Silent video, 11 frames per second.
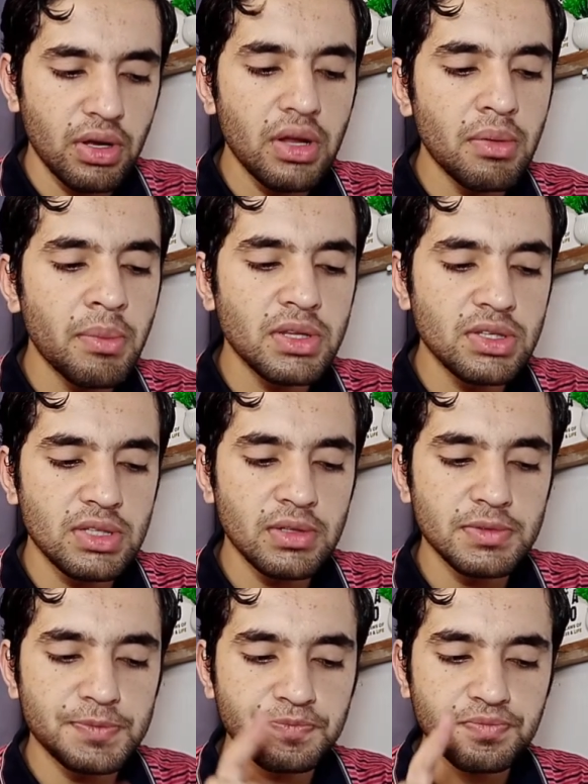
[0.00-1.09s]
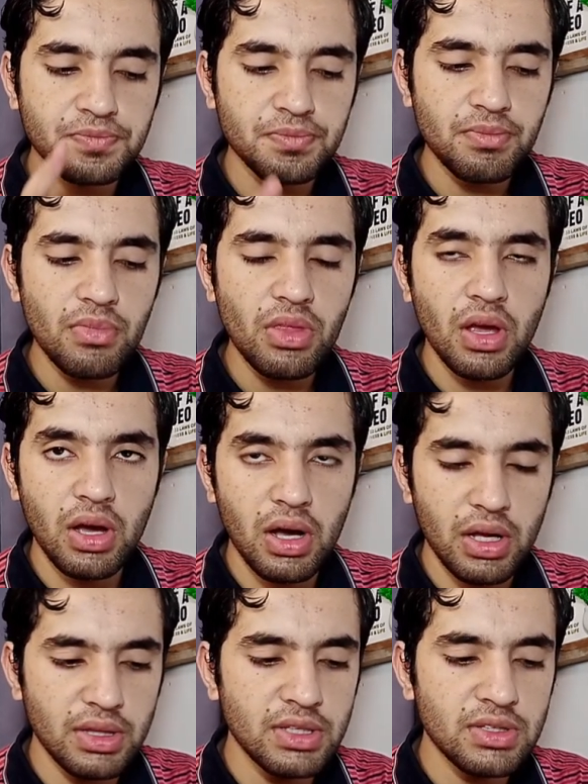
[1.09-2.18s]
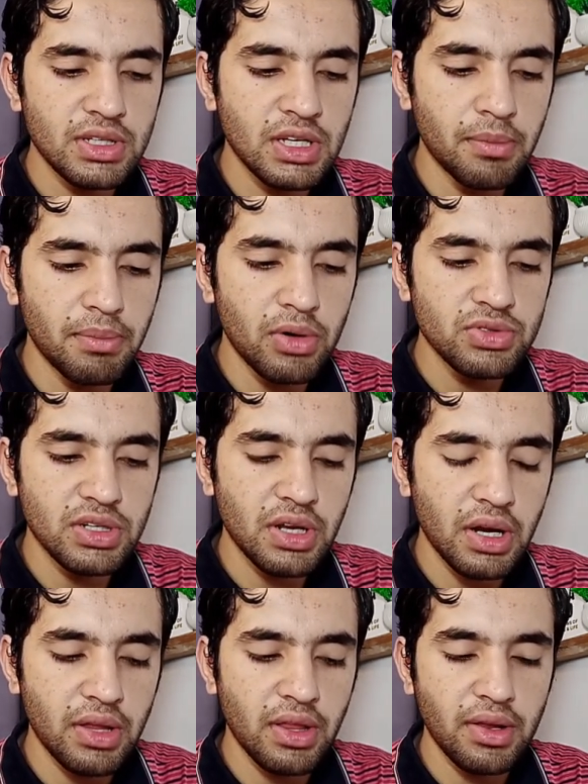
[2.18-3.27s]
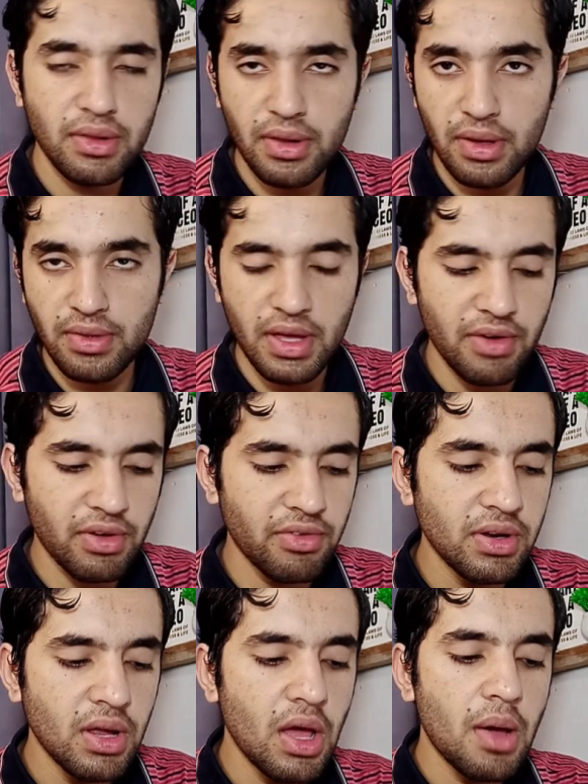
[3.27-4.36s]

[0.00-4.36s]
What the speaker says: remember these things, and these are the compounds that are they have given.